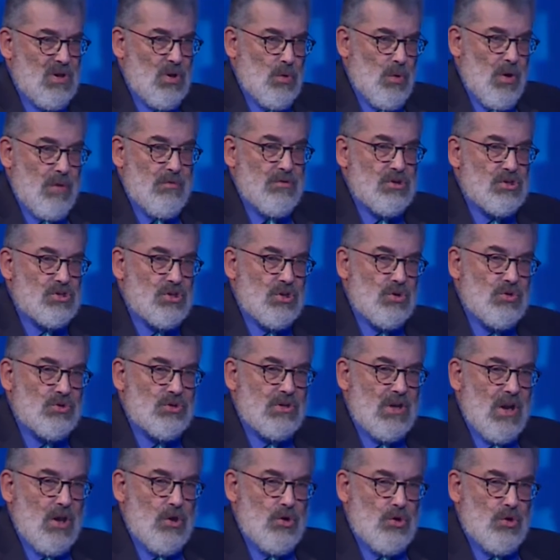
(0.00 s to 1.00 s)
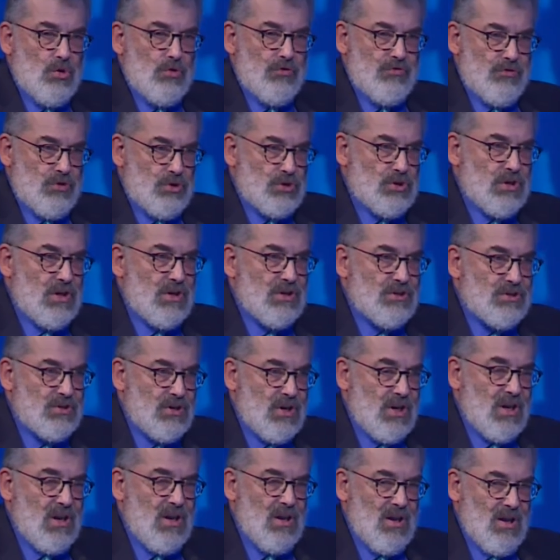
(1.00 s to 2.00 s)
we reduce local
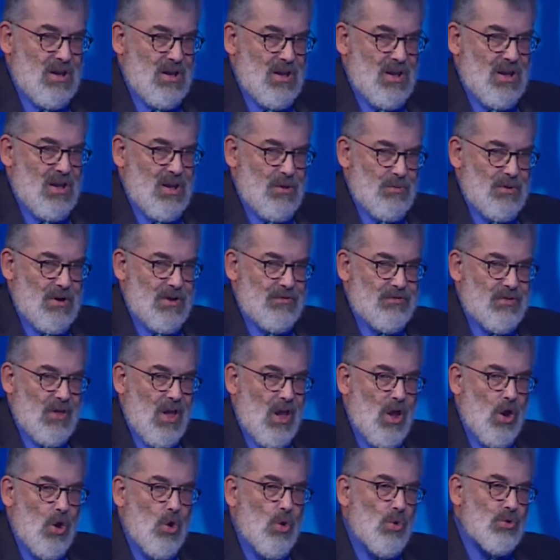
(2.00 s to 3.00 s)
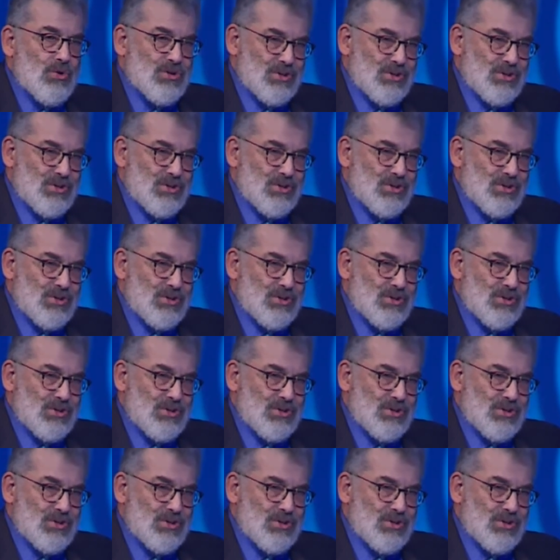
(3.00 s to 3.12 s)
fragility, but if the whole